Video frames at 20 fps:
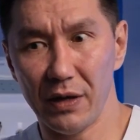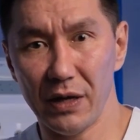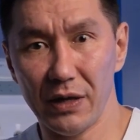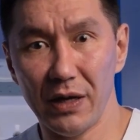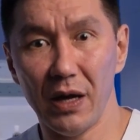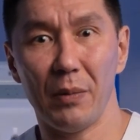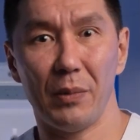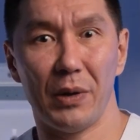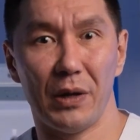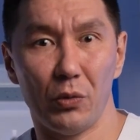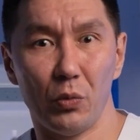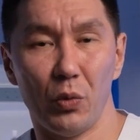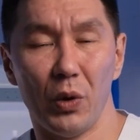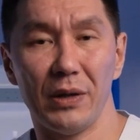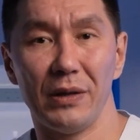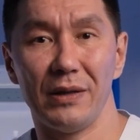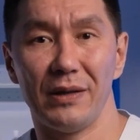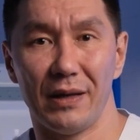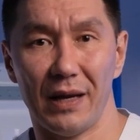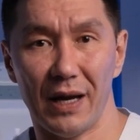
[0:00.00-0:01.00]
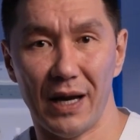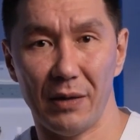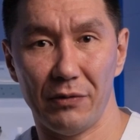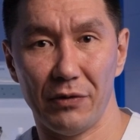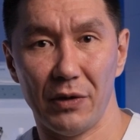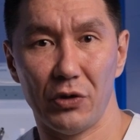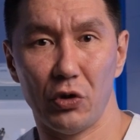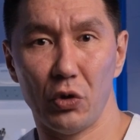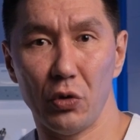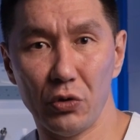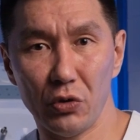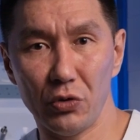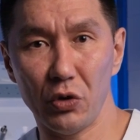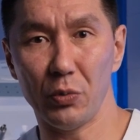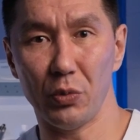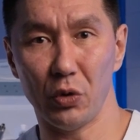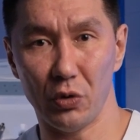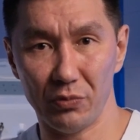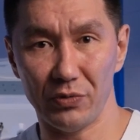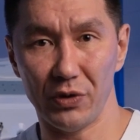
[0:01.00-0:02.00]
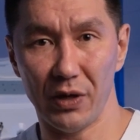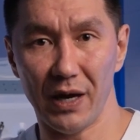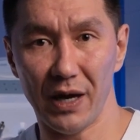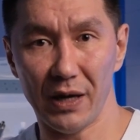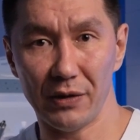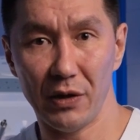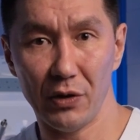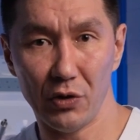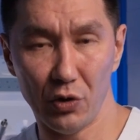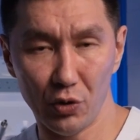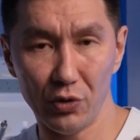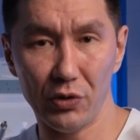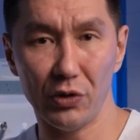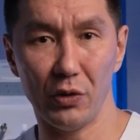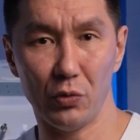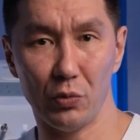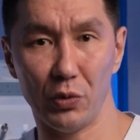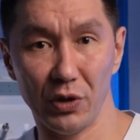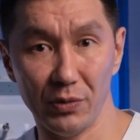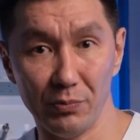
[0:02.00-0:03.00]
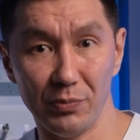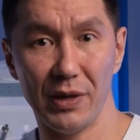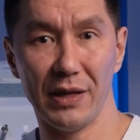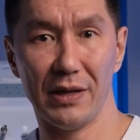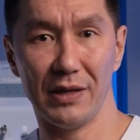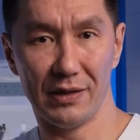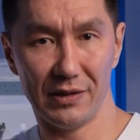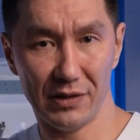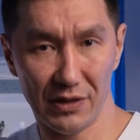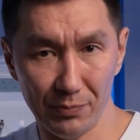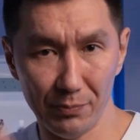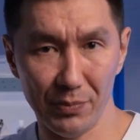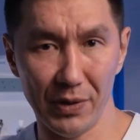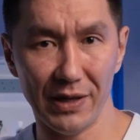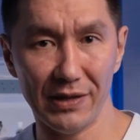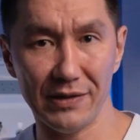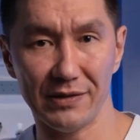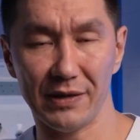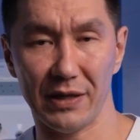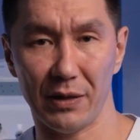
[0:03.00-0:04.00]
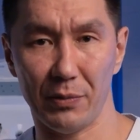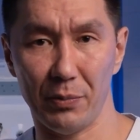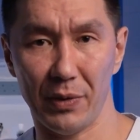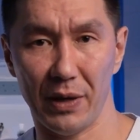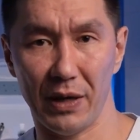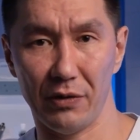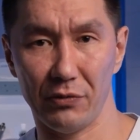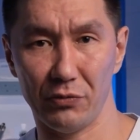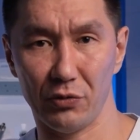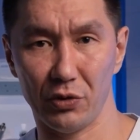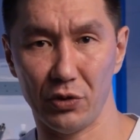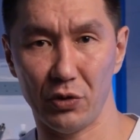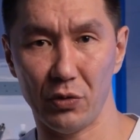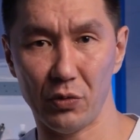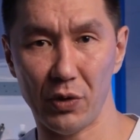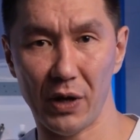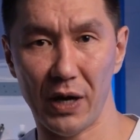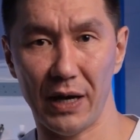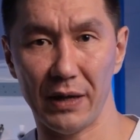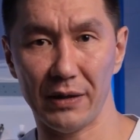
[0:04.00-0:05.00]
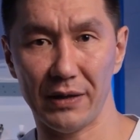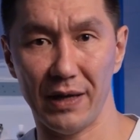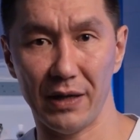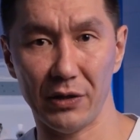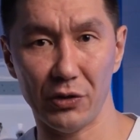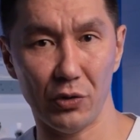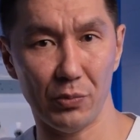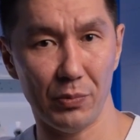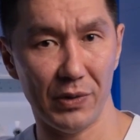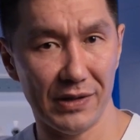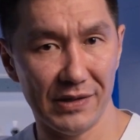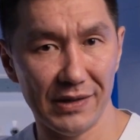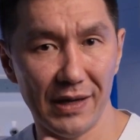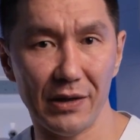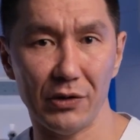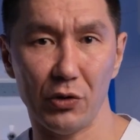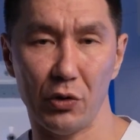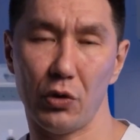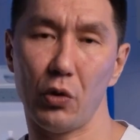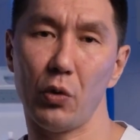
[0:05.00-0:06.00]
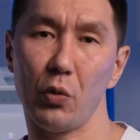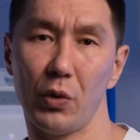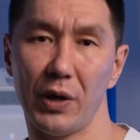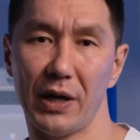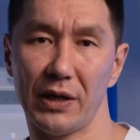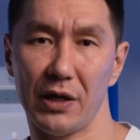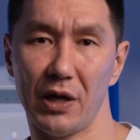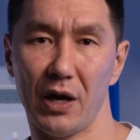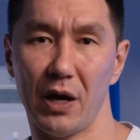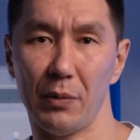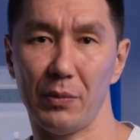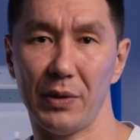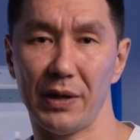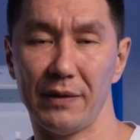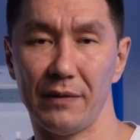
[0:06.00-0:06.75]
Come in once, have the tooth removed, and the doctor will immediately place the implant for you, and then you'll be sent on your way calmly.